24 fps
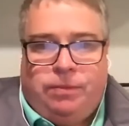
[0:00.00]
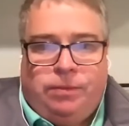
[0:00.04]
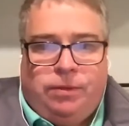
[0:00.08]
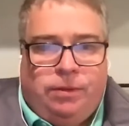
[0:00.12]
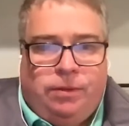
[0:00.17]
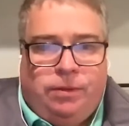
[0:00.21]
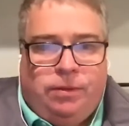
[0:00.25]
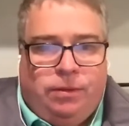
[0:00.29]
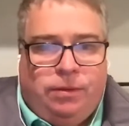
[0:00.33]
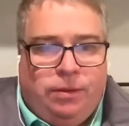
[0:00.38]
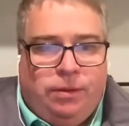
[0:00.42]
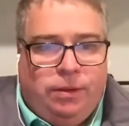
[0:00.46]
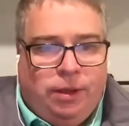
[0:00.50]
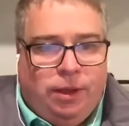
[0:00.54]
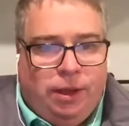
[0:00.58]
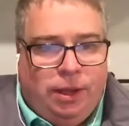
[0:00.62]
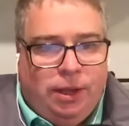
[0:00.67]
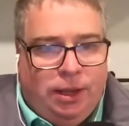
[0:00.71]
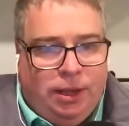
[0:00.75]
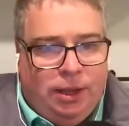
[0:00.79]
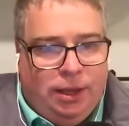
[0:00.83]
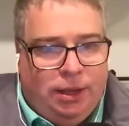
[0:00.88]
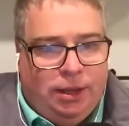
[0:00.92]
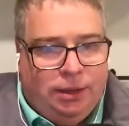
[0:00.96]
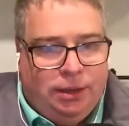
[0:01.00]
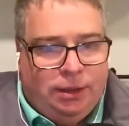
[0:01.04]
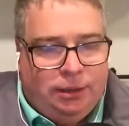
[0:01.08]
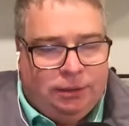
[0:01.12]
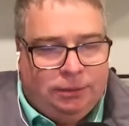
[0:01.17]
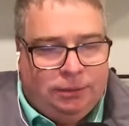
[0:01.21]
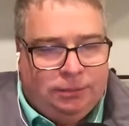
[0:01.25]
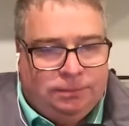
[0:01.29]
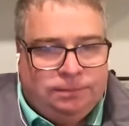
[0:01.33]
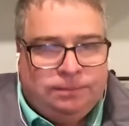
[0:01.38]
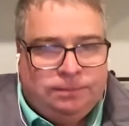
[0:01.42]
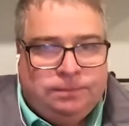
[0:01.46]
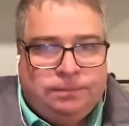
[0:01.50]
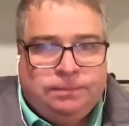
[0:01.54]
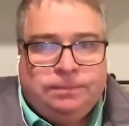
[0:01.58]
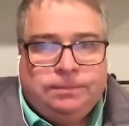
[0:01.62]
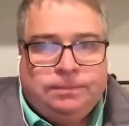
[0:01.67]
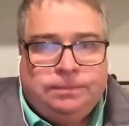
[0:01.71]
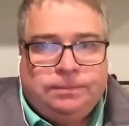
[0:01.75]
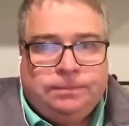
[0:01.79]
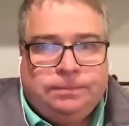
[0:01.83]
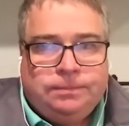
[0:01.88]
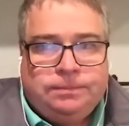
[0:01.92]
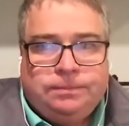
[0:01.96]

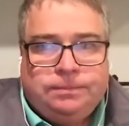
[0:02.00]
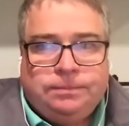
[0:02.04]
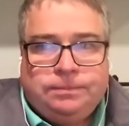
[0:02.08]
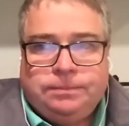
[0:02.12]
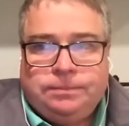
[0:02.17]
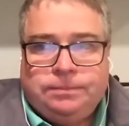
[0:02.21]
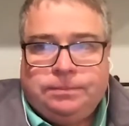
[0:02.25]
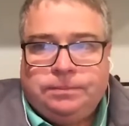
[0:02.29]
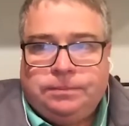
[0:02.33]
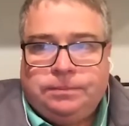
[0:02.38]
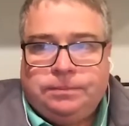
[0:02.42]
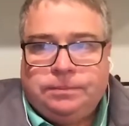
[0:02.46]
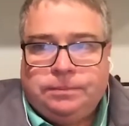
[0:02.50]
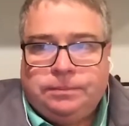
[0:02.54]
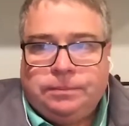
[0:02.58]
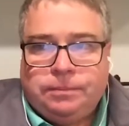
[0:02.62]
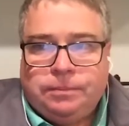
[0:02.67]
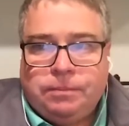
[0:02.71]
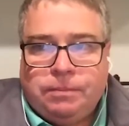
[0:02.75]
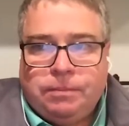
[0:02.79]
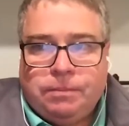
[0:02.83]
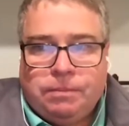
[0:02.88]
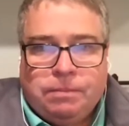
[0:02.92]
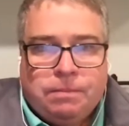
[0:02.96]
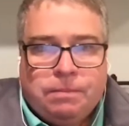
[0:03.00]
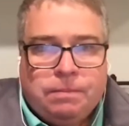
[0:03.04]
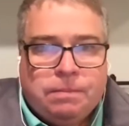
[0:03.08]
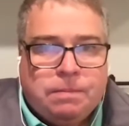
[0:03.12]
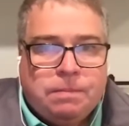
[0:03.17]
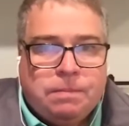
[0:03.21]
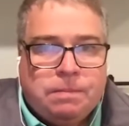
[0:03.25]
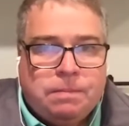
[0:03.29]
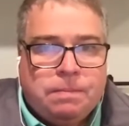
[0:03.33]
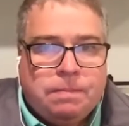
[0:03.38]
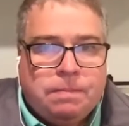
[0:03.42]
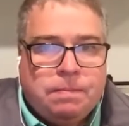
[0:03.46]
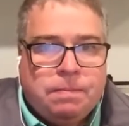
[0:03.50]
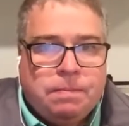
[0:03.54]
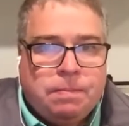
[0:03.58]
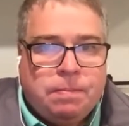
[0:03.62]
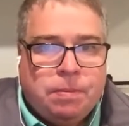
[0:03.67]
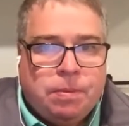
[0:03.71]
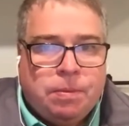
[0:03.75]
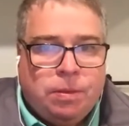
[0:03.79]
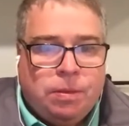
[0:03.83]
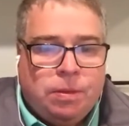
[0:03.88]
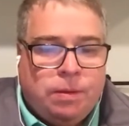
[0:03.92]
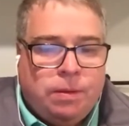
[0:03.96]

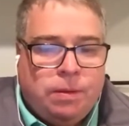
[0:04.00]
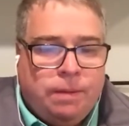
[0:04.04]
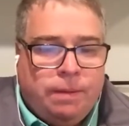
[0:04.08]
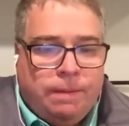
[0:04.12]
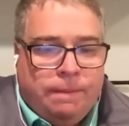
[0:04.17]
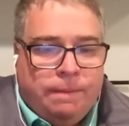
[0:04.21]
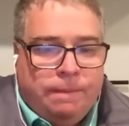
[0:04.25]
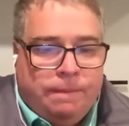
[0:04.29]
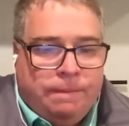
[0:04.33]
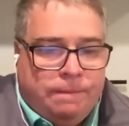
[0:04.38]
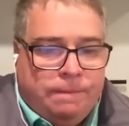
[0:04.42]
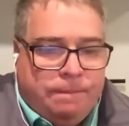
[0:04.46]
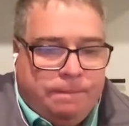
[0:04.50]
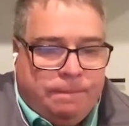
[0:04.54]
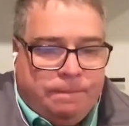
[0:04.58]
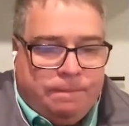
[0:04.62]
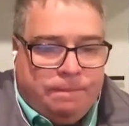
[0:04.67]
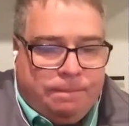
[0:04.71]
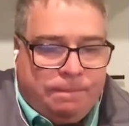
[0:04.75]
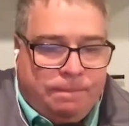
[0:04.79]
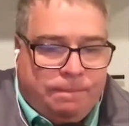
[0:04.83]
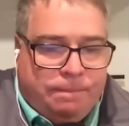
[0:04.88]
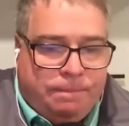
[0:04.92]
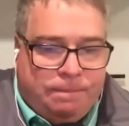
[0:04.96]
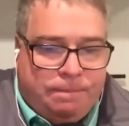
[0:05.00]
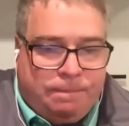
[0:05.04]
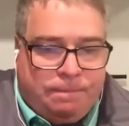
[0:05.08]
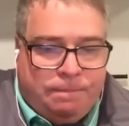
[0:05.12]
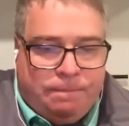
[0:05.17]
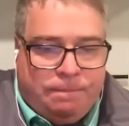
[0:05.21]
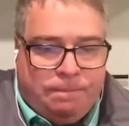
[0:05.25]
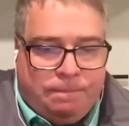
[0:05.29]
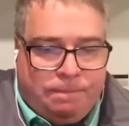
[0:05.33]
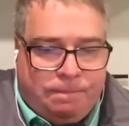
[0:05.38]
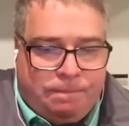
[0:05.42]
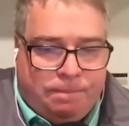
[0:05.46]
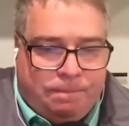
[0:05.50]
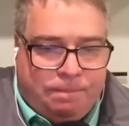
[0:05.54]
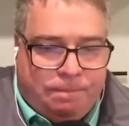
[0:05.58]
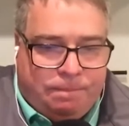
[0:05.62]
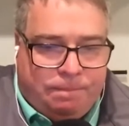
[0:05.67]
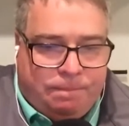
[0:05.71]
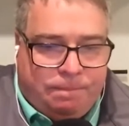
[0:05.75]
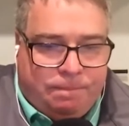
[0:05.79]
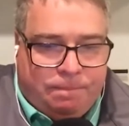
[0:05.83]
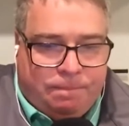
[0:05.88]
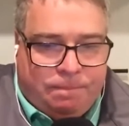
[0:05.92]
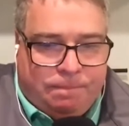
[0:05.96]

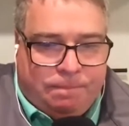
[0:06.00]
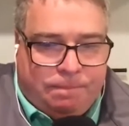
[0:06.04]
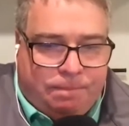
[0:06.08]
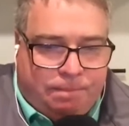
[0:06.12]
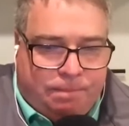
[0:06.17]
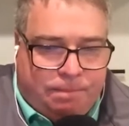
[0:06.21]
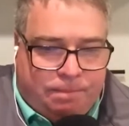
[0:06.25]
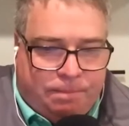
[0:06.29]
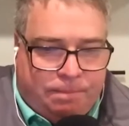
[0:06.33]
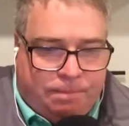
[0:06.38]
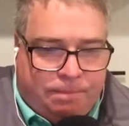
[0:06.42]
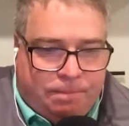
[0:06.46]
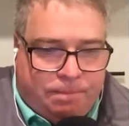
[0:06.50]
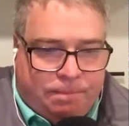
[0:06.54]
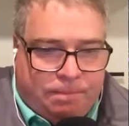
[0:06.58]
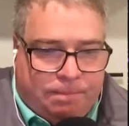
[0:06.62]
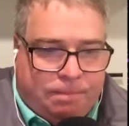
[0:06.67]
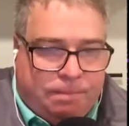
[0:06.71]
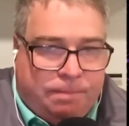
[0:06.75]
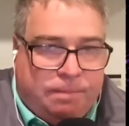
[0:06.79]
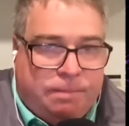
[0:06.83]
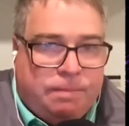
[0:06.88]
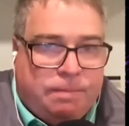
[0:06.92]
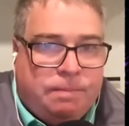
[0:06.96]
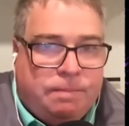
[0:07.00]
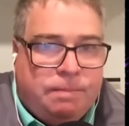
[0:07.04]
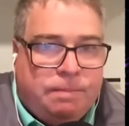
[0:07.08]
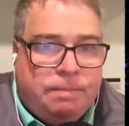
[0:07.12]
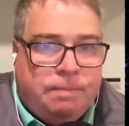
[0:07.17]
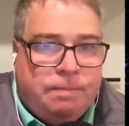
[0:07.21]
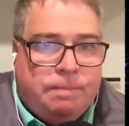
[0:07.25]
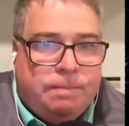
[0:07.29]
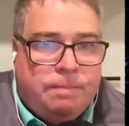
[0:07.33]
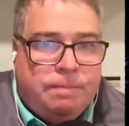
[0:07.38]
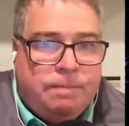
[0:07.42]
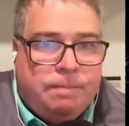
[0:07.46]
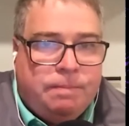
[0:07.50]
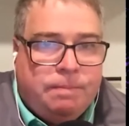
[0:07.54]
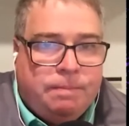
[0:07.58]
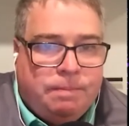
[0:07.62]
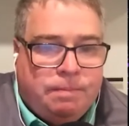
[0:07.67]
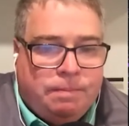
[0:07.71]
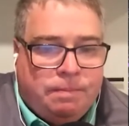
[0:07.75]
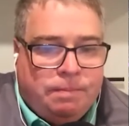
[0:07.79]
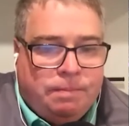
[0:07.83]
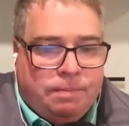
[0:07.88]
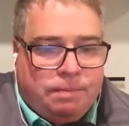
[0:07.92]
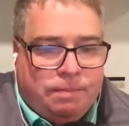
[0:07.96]
[no speech]